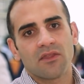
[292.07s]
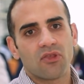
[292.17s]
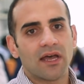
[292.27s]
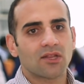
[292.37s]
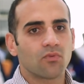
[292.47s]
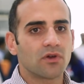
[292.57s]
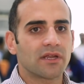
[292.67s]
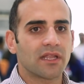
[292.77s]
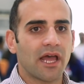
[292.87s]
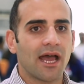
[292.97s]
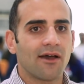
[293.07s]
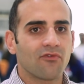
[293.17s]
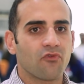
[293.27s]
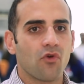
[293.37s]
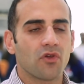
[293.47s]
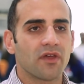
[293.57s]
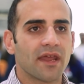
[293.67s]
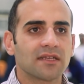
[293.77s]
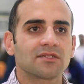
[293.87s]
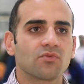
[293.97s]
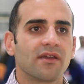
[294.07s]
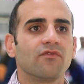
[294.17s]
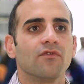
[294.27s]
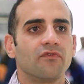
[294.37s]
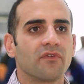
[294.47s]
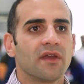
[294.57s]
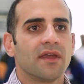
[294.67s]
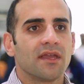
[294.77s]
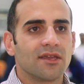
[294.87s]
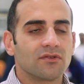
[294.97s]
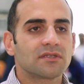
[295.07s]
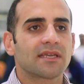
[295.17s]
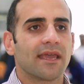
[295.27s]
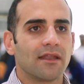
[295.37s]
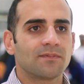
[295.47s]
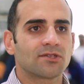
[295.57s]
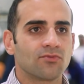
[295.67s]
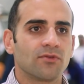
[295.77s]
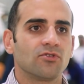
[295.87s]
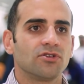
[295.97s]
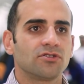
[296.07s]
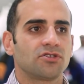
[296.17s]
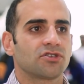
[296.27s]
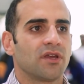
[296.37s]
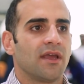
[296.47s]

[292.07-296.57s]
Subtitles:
that would allow for the next wave of scale-ups to emerge.